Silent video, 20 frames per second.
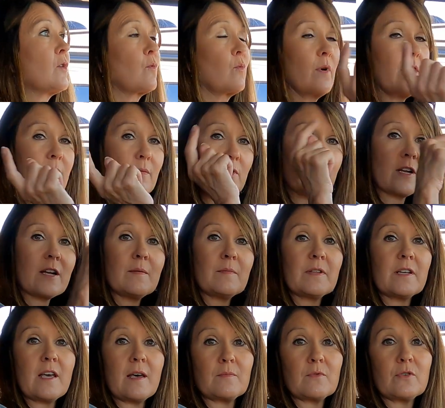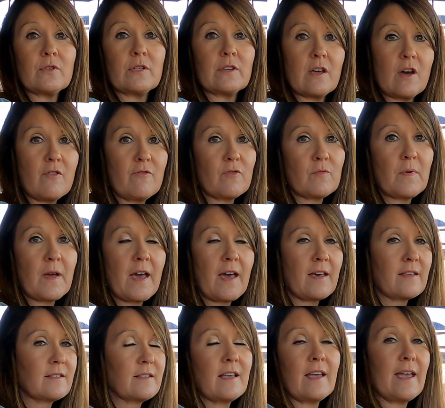We were coming up to an
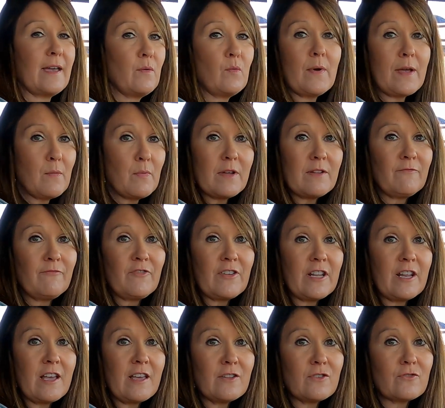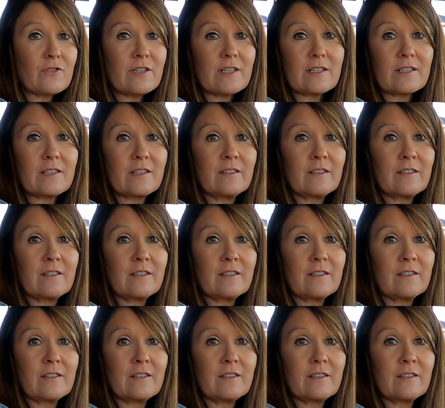overpass, and we wouldn't fit under it.